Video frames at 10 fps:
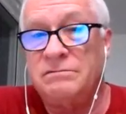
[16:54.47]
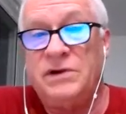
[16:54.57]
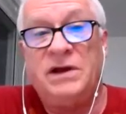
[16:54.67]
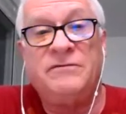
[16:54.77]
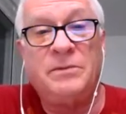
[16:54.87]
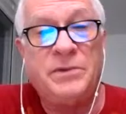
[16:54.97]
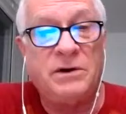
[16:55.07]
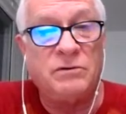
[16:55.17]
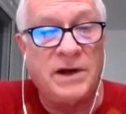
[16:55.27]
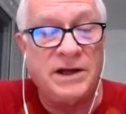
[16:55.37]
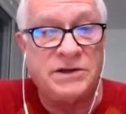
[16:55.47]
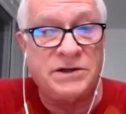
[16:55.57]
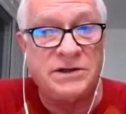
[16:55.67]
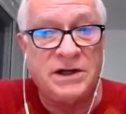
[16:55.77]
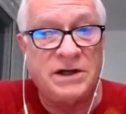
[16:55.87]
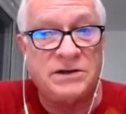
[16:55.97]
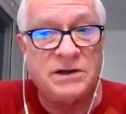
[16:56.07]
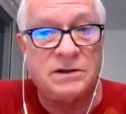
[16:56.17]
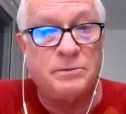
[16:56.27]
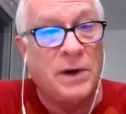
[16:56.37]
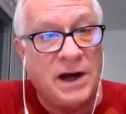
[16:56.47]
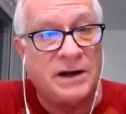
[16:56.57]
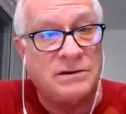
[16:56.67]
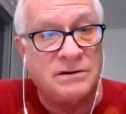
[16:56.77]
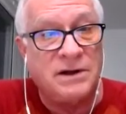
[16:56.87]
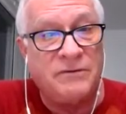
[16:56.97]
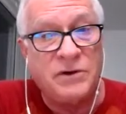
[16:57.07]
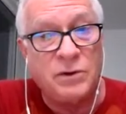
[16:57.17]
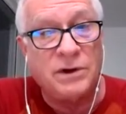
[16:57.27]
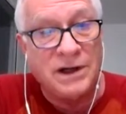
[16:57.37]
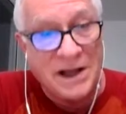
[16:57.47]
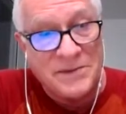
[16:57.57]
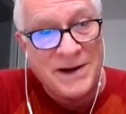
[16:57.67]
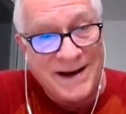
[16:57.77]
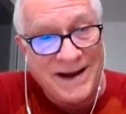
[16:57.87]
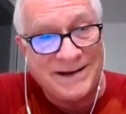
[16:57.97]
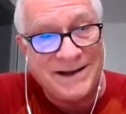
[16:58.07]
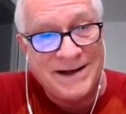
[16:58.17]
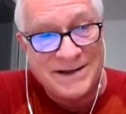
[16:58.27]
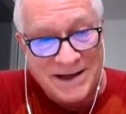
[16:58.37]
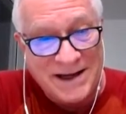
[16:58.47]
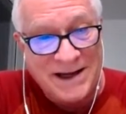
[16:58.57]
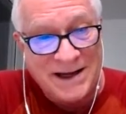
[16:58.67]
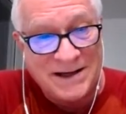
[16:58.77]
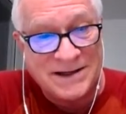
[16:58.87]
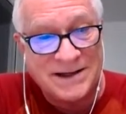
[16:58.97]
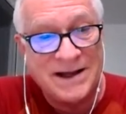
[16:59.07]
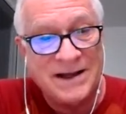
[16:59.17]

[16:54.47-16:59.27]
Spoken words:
give up their rights as citizens. But if you eliminate the disease,